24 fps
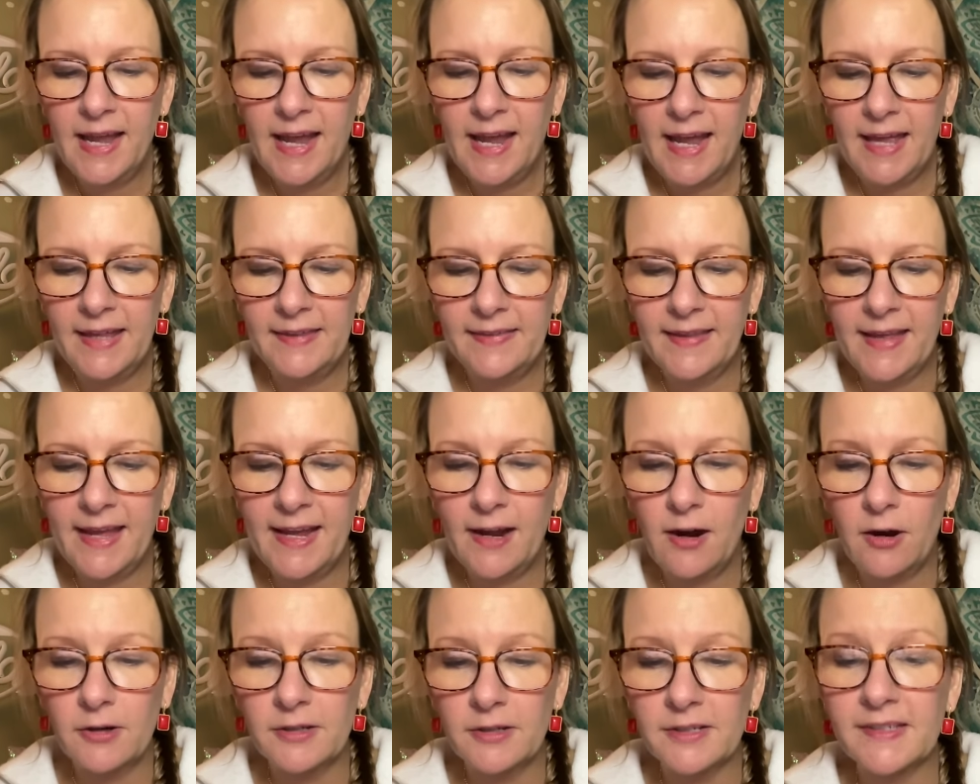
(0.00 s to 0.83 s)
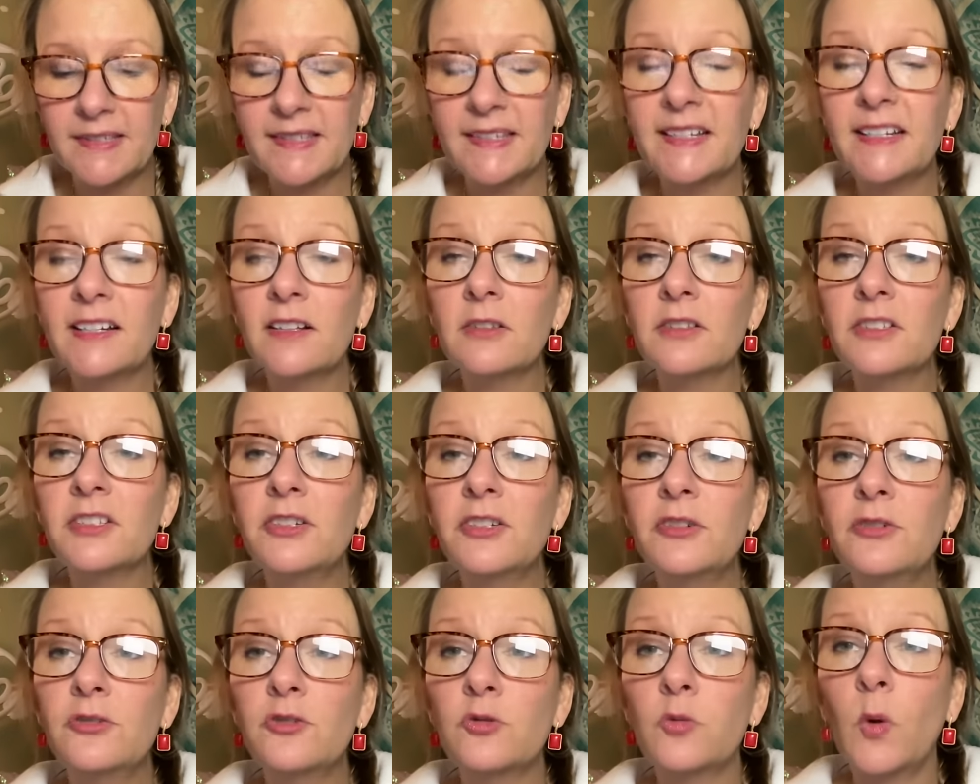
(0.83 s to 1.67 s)
and they are still
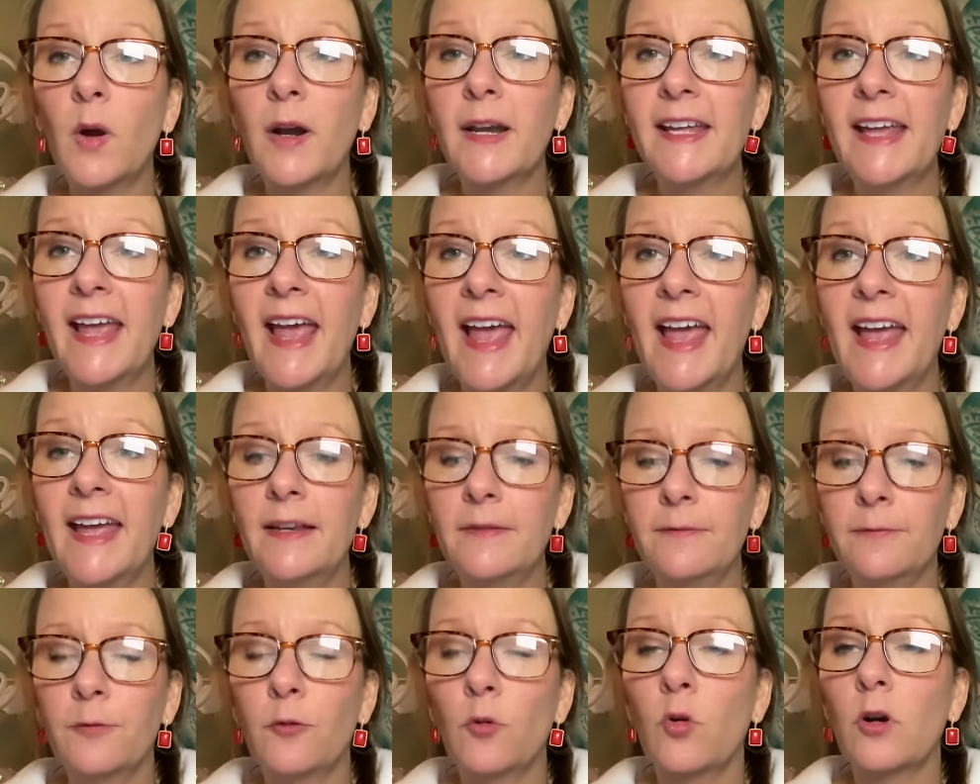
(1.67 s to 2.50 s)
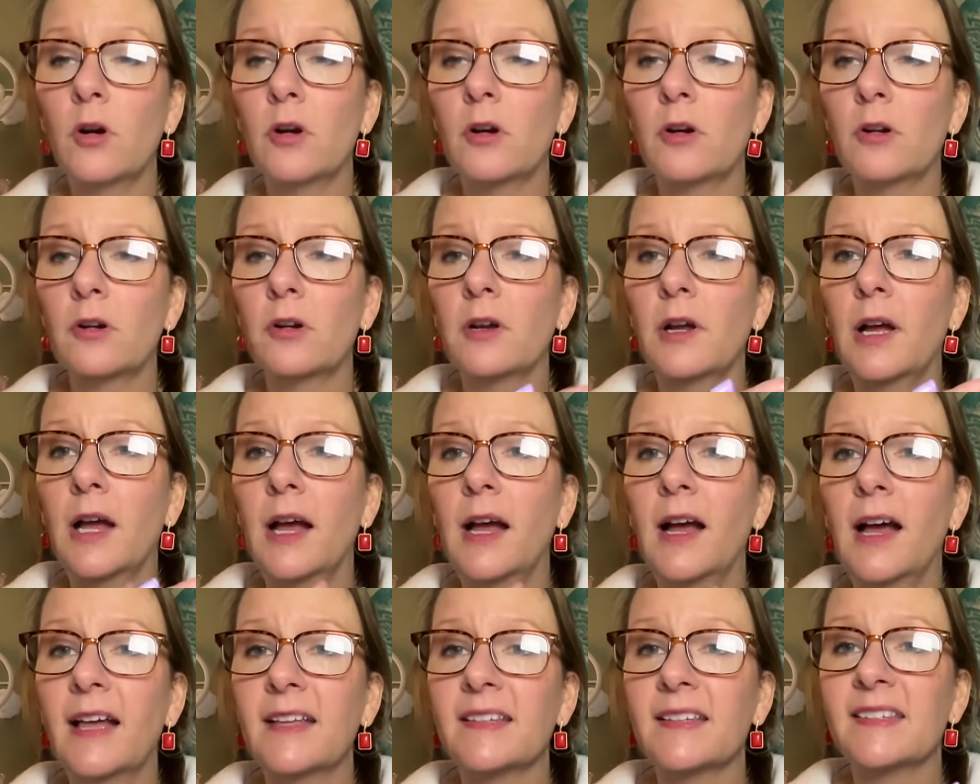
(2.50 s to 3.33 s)
$2.28 for
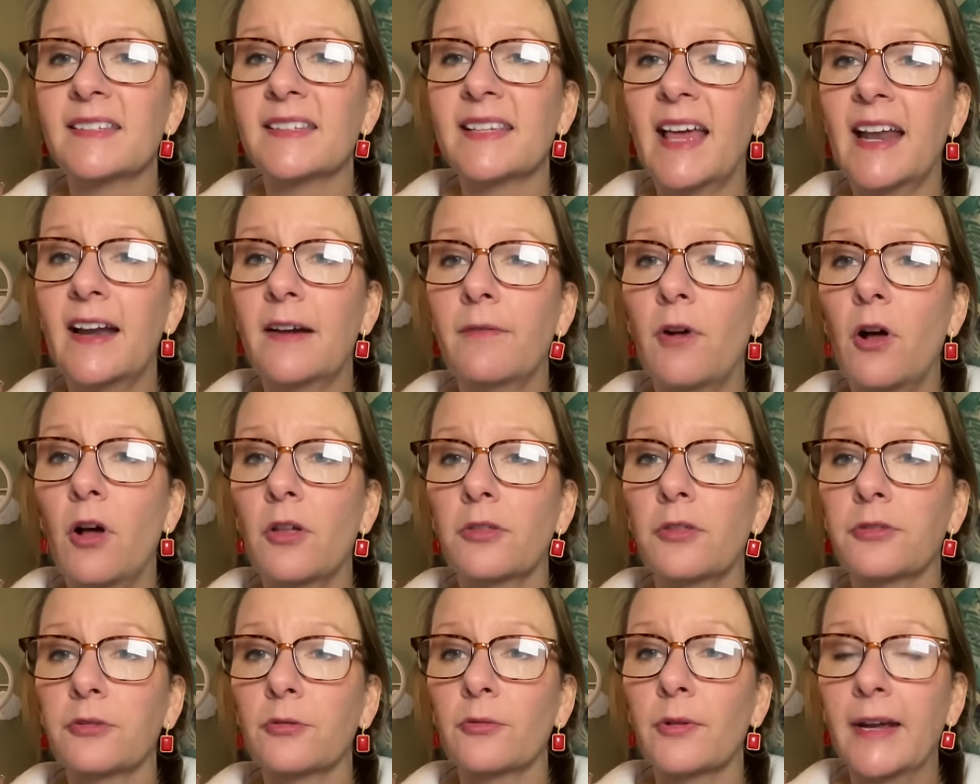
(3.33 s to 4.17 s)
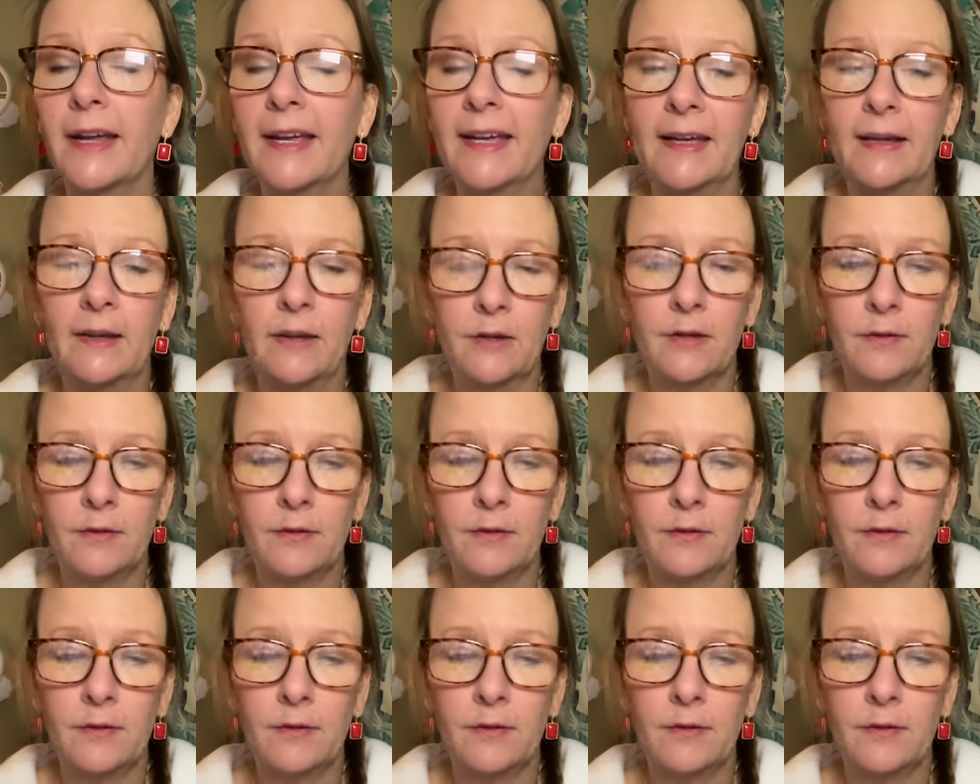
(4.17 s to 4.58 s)
a set of all three.